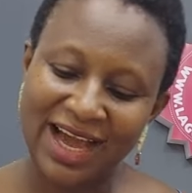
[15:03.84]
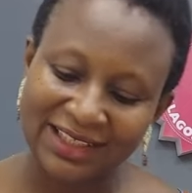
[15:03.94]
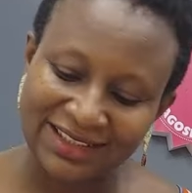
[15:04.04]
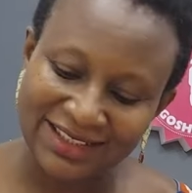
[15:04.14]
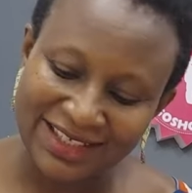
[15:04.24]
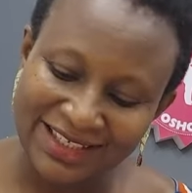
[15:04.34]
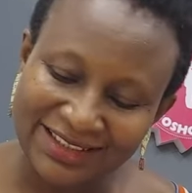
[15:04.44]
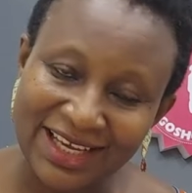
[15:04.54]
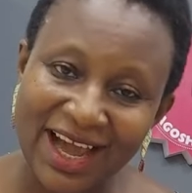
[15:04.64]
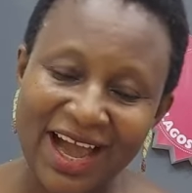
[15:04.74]
that
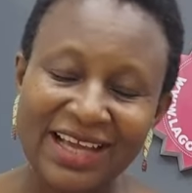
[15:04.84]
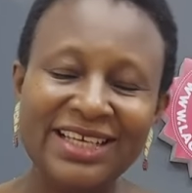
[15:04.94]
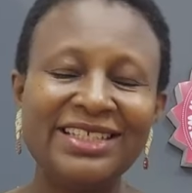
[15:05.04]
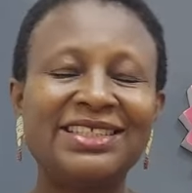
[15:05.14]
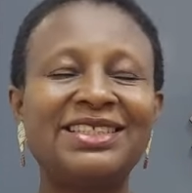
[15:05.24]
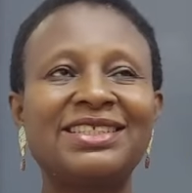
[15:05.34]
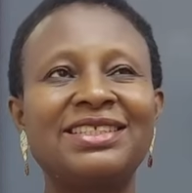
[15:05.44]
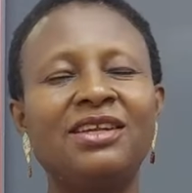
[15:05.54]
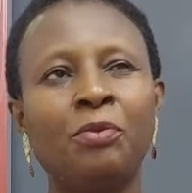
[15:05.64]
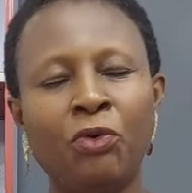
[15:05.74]

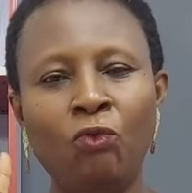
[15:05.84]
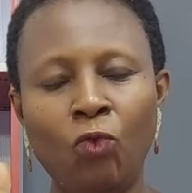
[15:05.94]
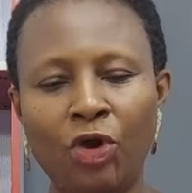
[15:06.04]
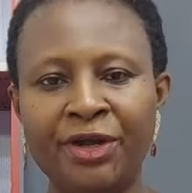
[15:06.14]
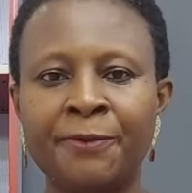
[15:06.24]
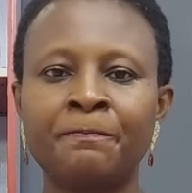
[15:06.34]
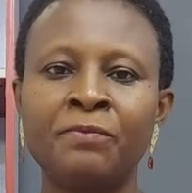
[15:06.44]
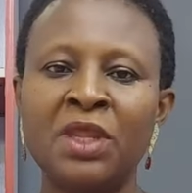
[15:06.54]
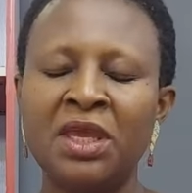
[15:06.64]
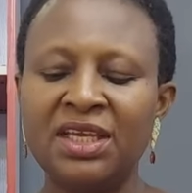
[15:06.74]
it's number one,
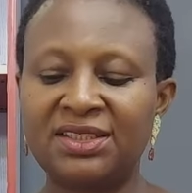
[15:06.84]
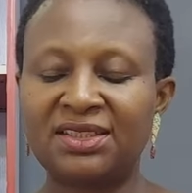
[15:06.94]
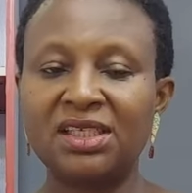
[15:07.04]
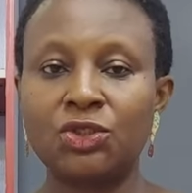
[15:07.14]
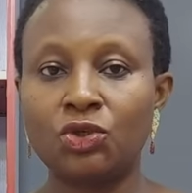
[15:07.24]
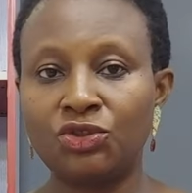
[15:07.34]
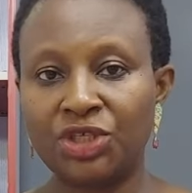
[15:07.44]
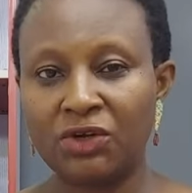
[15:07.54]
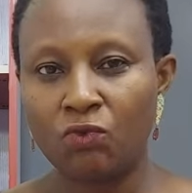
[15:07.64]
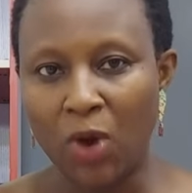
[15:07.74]
it's
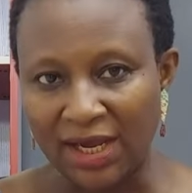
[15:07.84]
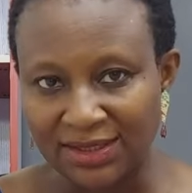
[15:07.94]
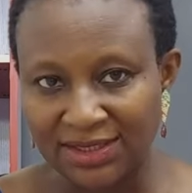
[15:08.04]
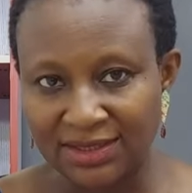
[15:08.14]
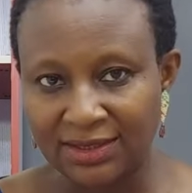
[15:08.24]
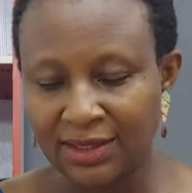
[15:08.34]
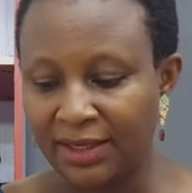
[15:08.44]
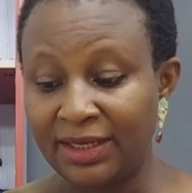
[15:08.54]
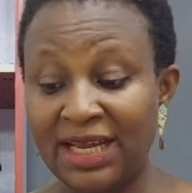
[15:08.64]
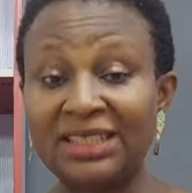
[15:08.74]
600 watts.
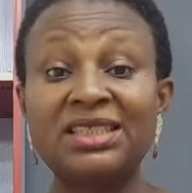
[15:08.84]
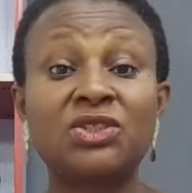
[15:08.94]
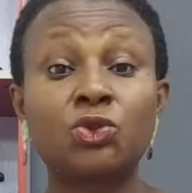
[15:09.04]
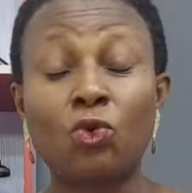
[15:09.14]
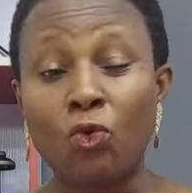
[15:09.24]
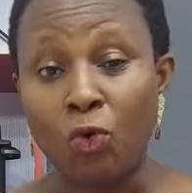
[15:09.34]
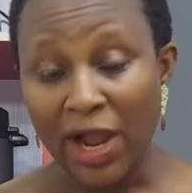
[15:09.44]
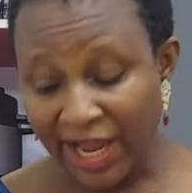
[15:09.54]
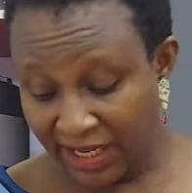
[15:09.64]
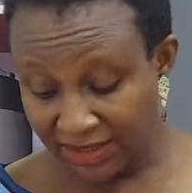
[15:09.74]
That is
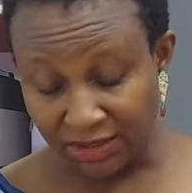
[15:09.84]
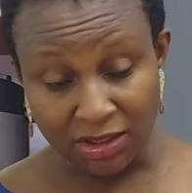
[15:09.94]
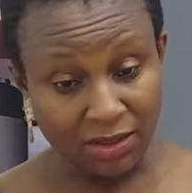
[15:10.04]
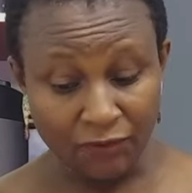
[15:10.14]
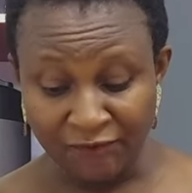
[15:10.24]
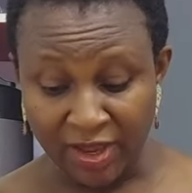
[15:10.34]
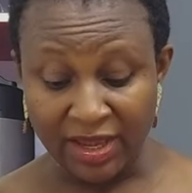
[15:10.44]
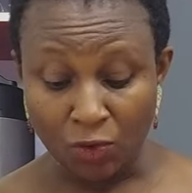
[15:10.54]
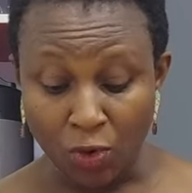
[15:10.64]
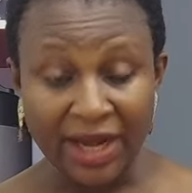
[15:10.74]
quite
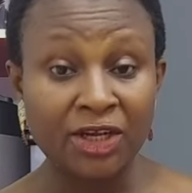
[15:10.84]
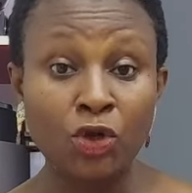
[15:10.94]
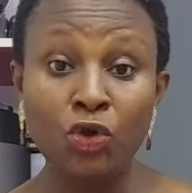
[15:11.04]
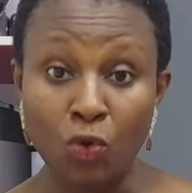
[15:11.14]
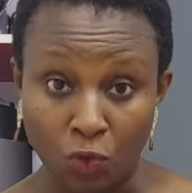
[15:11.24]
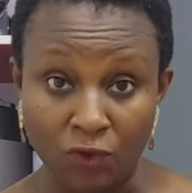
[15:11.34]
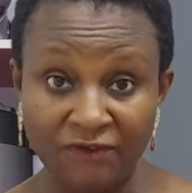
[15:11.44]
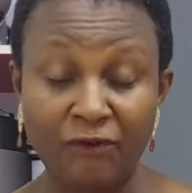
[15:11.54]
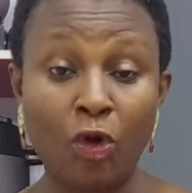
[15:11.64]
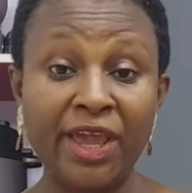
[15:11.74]
low
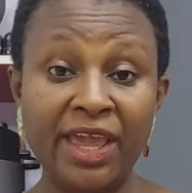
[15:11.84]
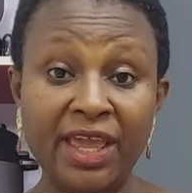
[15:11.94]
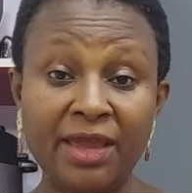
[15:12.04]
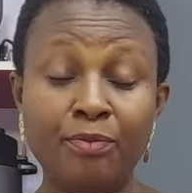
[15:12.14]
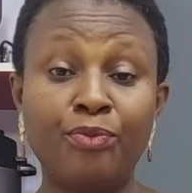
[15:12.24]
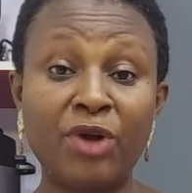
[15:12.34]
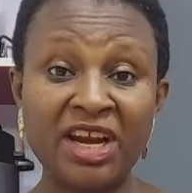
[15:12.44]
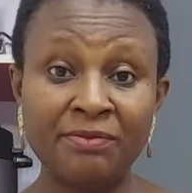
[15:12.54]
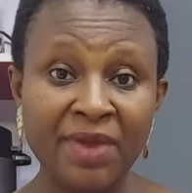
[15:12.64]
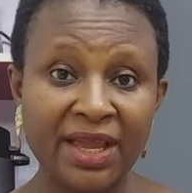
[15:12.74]
for a
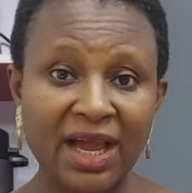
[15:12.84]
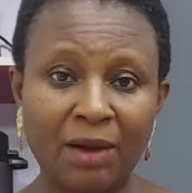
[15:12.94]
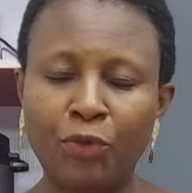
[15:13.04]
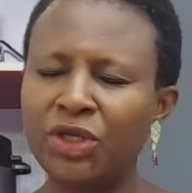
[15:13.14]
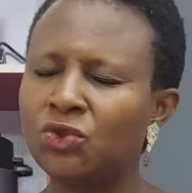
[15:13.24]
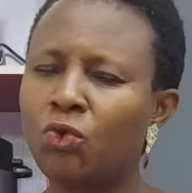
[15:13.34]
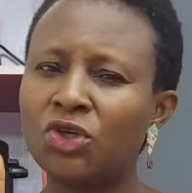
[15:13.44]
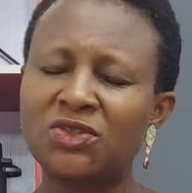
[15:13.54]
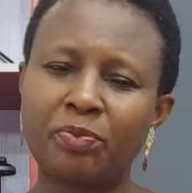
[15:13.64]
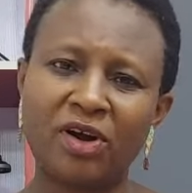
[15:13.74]
bread maker, but it
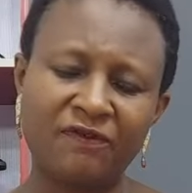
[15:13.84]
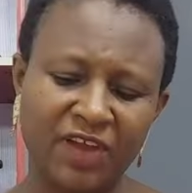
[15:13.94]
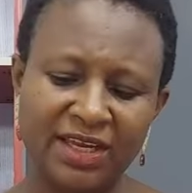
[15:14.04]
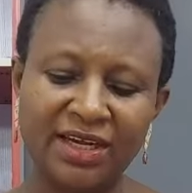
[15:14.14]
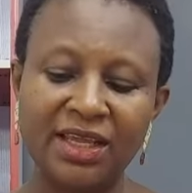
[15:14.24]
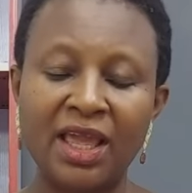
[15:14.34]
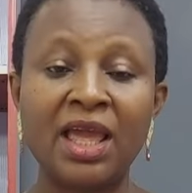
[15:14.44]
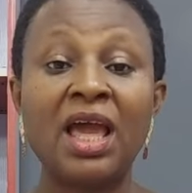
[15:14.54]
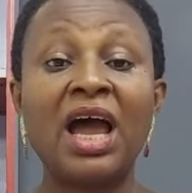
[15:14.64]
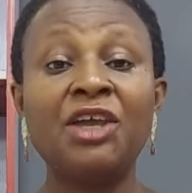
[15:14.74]
works perfectly.
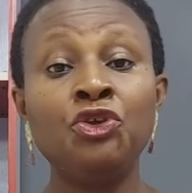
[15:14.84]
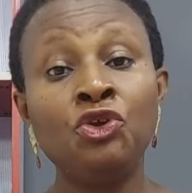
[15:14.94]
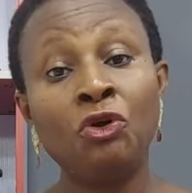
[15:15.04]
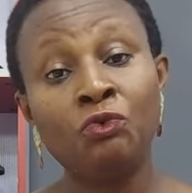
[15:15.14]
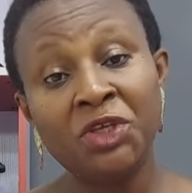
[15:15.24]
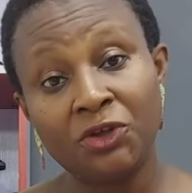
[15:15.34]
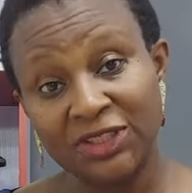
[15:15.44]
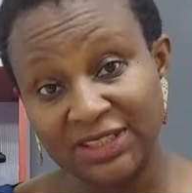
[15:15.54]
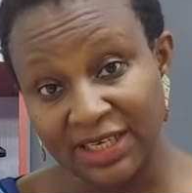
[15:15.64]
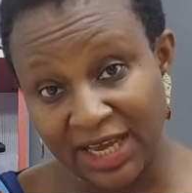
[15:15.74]
And you know, with
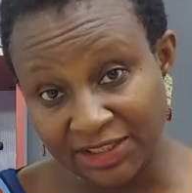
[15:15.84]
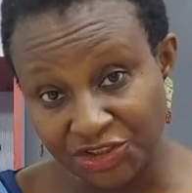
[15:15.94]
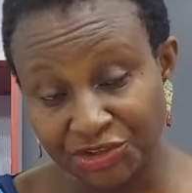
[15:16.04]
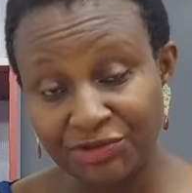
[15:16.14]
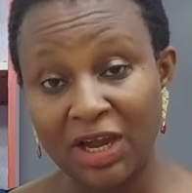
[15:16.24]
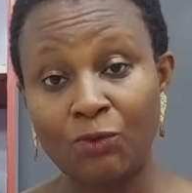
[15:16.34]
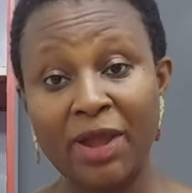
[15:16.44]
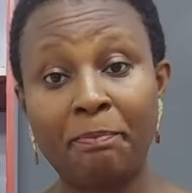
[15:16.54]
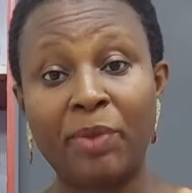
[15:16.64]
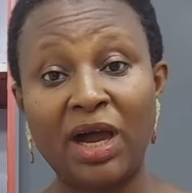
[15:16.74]
us in Nigeria,
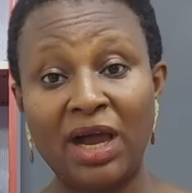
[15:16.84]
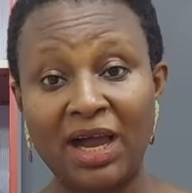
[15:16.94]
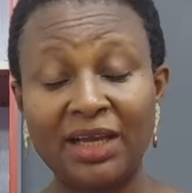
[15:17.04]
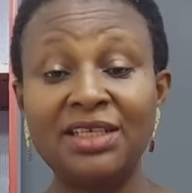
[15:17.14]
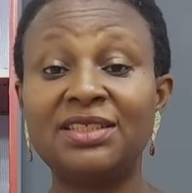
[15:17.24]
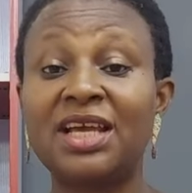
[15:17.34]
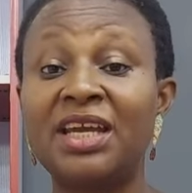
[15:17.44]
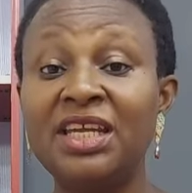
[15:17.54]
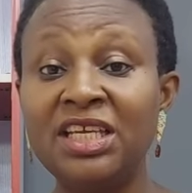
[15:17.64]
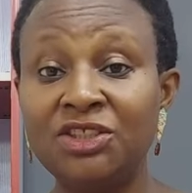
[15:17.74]
where power is
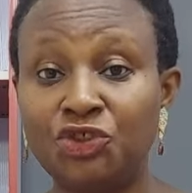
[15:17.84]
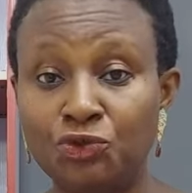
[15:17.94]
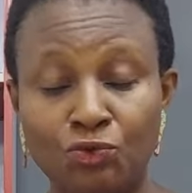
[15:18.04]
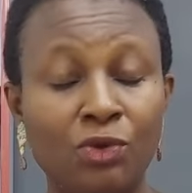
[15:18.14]
an issue,